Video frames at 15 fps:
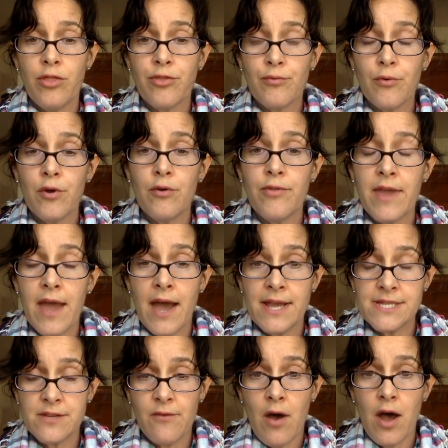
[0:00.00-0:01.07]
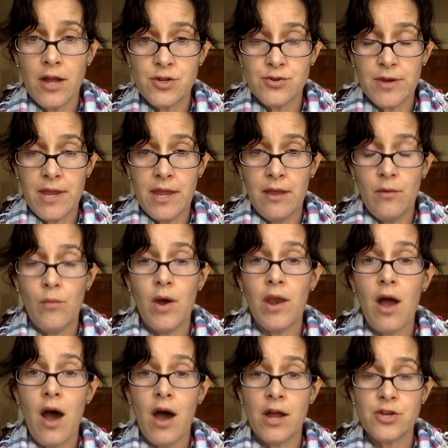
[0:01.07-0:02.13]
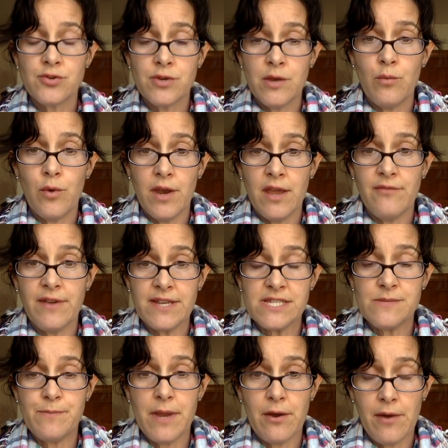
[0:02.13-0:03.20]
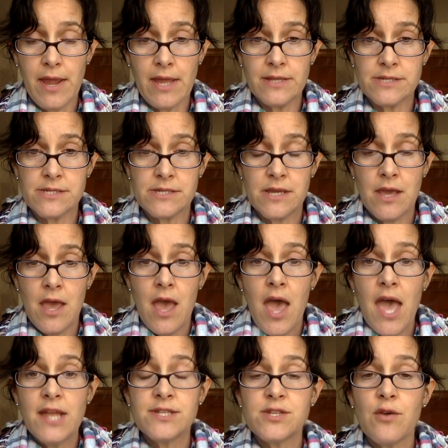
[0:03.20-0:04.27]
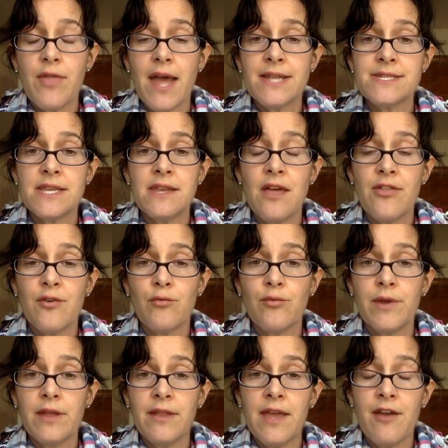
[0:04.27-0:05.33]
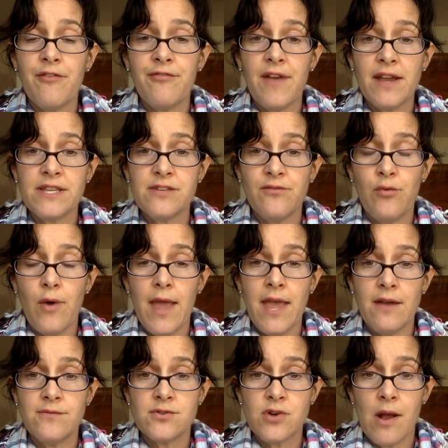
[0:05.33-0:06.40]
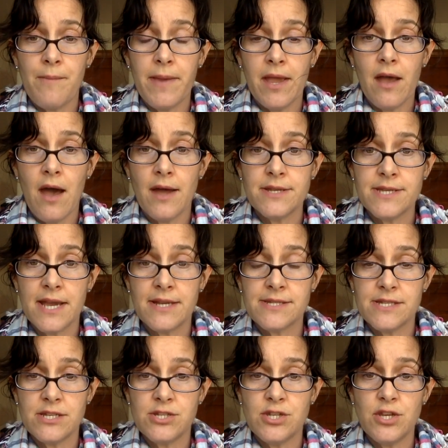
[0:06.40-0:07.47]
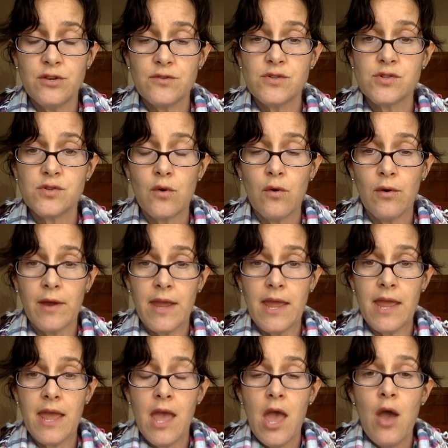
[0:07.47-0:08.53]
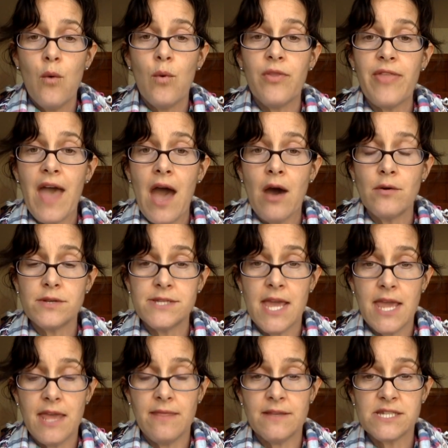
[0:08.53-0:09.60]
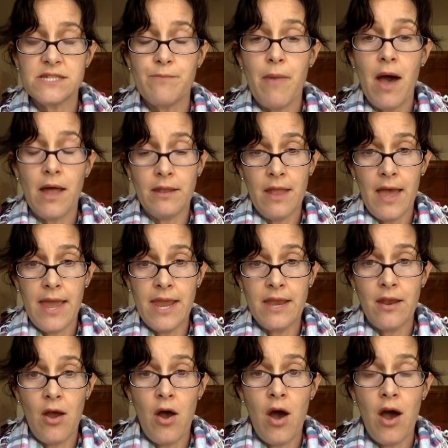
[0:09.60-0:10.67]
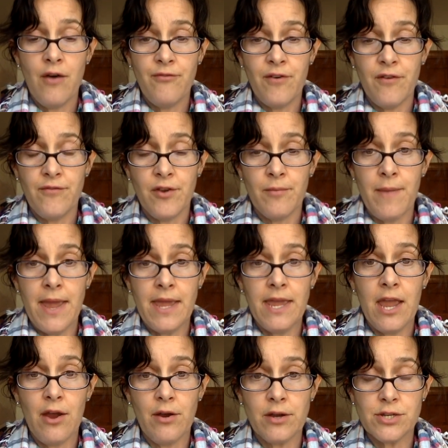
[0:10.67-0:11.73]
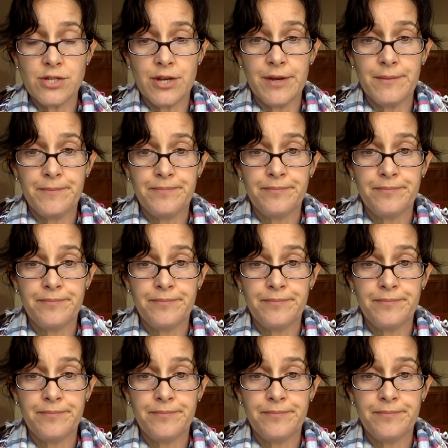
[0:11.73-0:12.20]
through the eyes of Audrey, what Audrey would have experienced. And so that's another really effective way of dropping context into your story without taking the spotlight off of your main character.